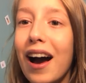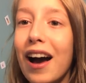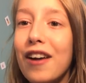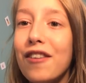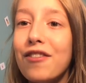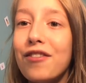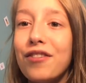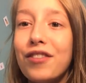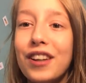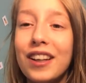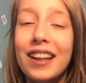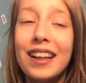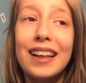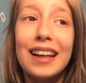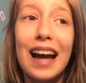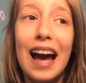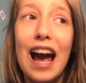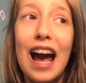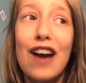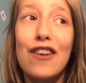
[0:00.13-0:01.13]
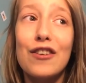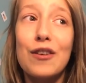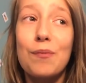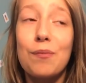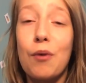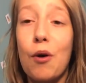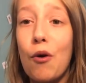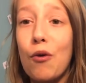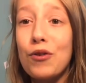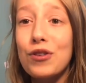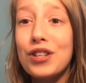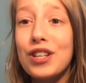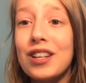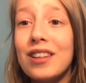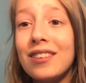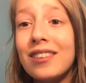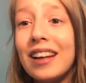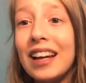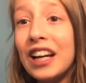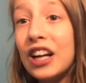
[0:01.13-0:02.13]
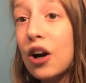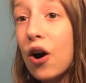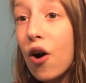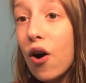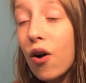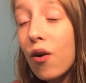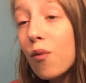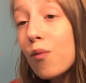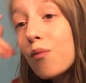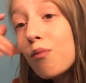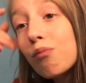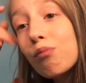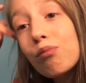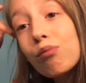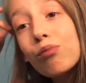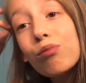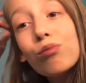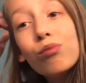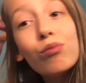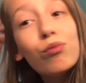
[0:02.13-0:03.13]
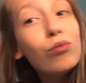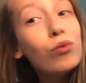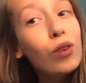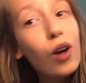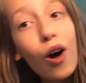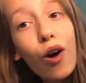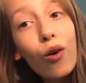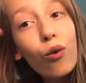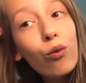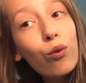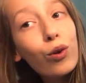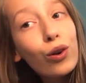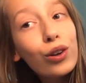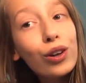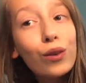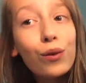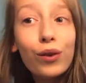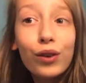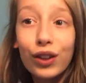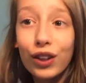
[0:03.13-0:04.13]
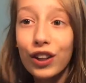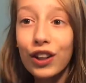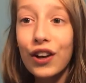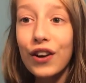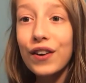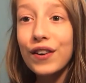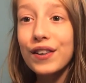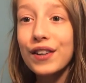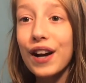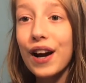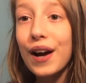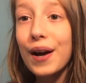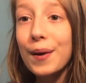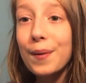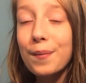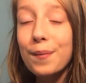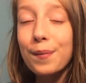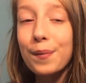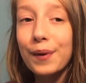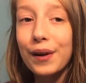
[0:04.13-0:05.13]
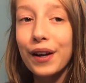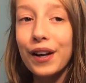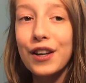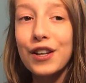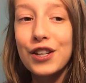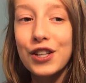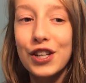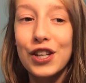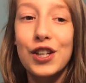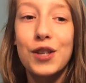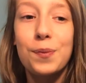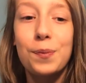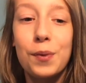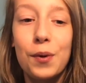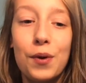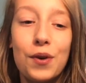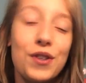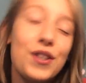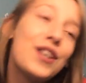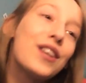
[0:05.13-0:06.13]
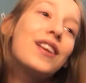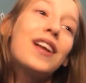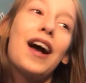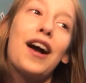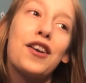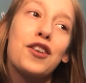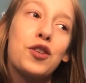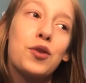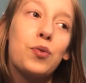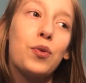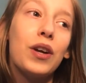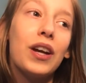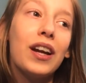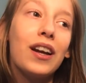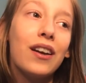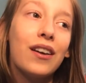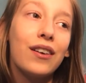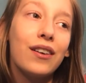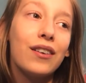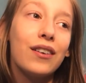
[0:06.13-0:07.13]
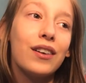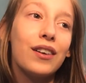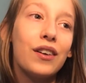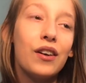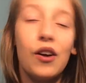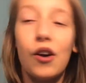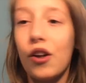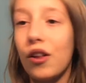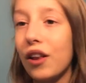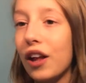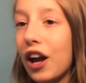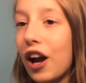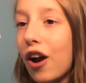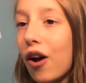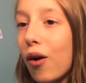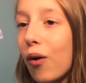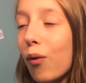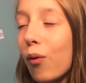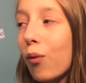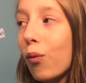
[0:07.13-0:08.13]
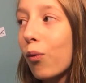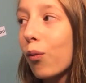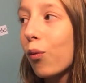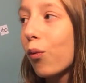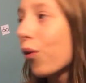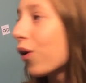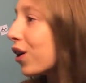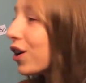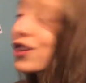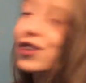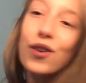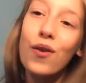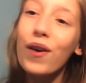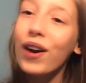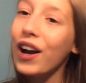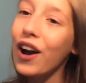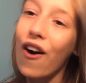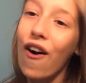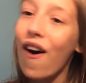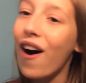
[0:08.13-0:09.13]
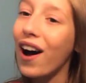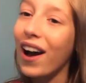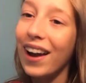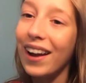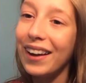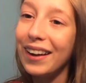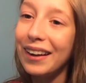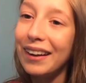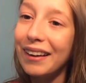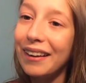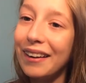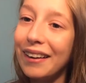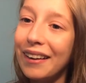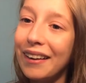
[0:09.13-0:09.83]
I feel like I haven't posted in like a really, really long time, but I just posted last week. Like, what is going on?